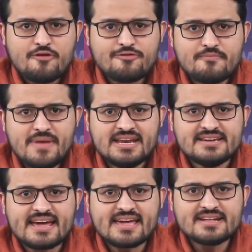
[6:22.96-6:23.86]
For many
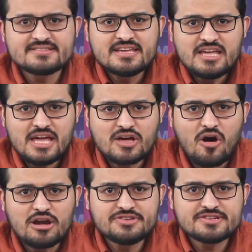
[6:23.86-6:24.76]
decades,
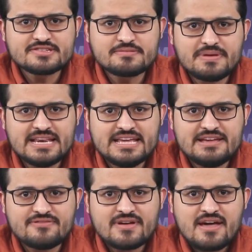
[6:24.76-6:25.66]
ecologists
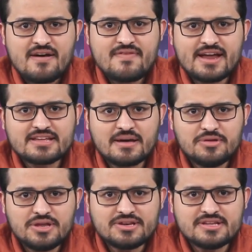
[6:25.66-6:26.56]
believe that
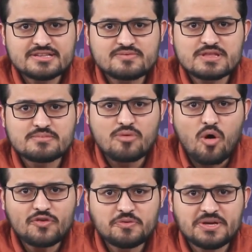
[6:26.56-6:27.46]
communities with
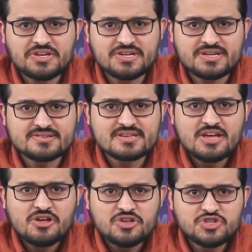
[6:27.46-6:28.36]
more species
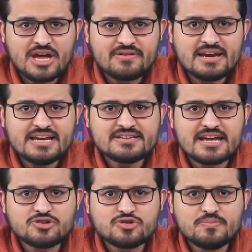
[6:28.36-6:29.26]
generally
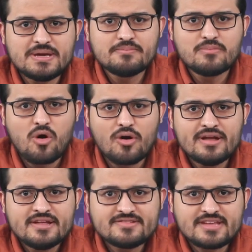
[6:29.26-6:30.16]
tend to be
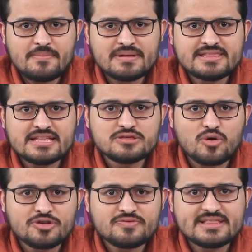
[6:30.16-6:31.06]
more stable than
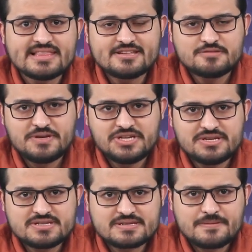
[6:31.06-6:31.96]
those with less
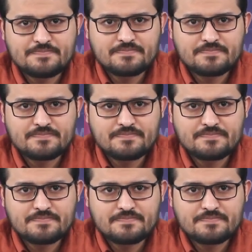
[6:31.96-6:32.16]
species.